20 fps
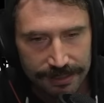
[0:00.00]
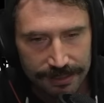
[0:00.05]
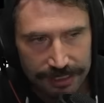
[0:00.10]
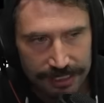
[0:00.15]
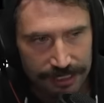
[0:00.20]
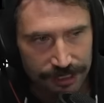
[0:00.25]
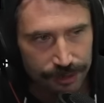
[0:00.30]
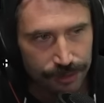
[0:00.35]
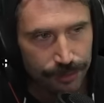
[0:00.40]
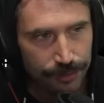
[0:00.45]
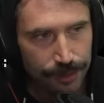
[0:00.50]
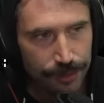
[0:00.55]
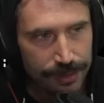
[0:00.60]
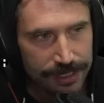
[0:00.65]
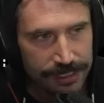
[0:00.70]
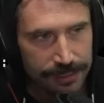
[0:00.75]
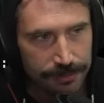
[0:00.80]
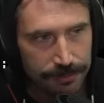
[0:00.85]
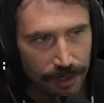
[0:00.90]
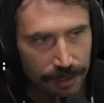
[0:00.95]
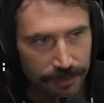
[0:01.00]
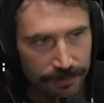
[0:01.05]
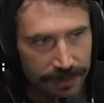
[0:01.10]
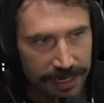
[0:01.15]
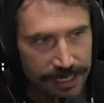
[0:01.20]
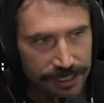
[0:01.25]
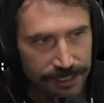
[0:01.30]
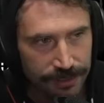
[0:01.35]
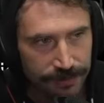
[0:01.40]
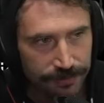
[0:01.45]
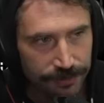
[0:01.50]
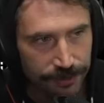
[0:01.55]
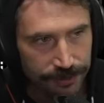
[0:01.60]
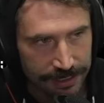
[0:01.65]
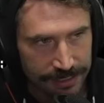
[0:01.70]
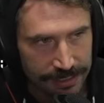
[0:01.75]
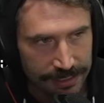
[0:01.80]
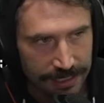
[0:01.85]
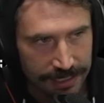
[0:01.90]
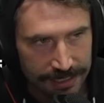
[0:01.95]
the truest motivation for
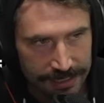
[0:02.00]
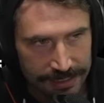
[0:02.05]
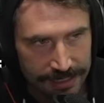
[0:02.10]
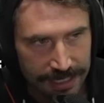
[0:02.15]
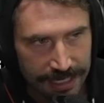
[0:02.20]
these things?